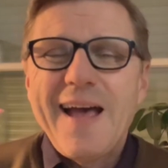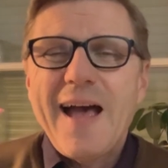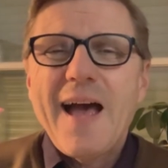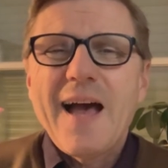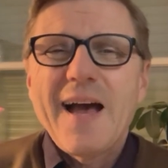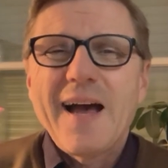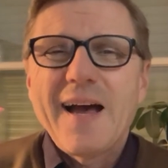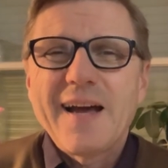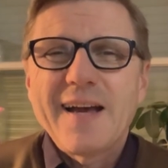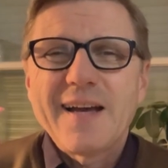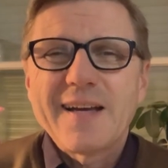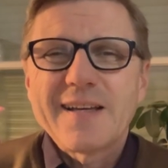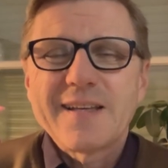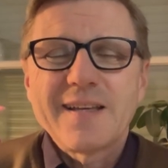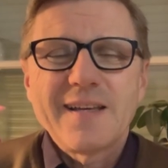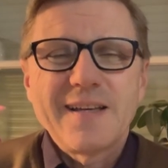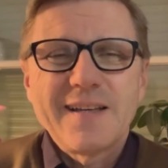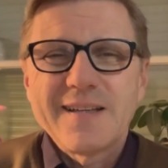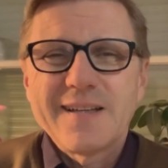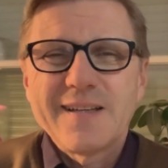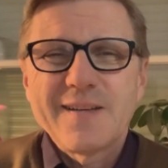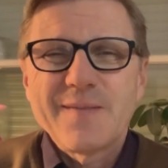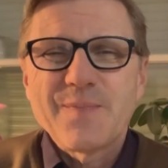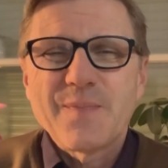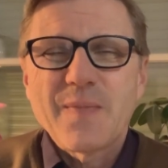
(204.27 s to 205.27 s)
I
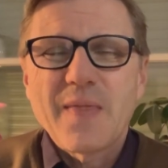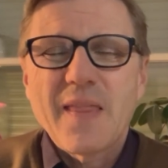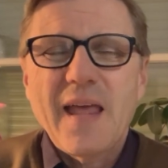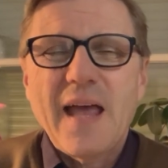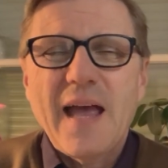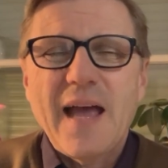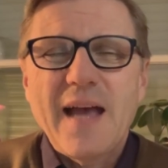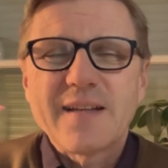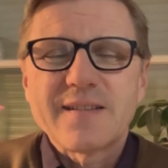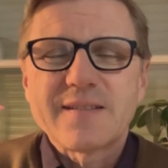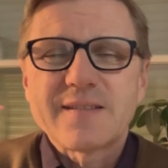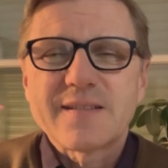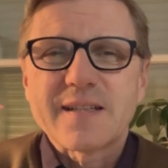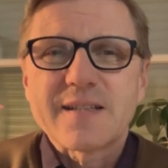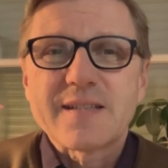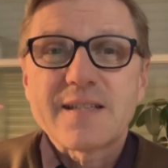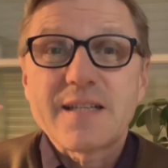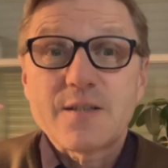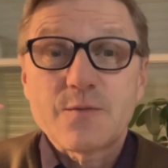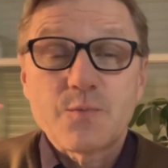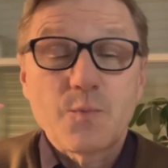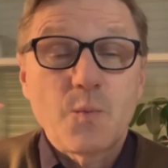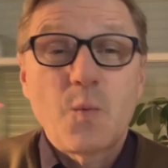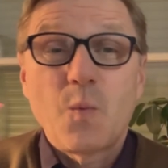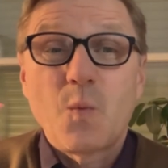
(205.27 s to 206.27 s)
um, had
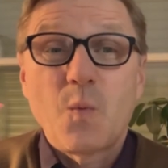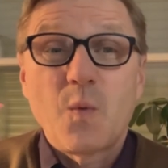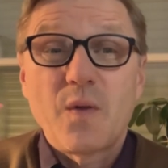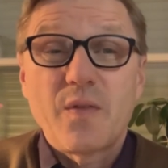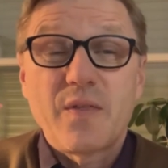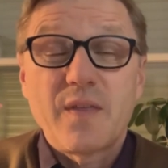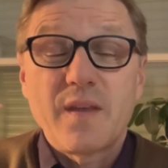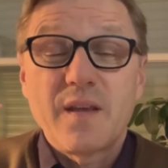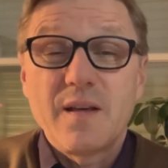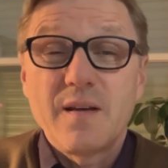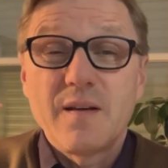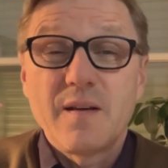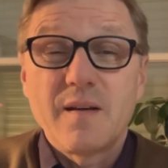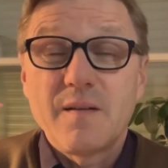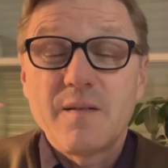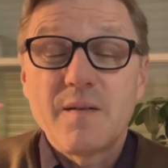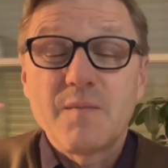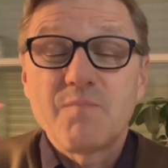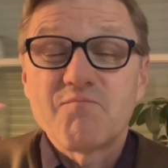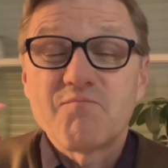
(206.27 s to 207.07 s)
success with uh,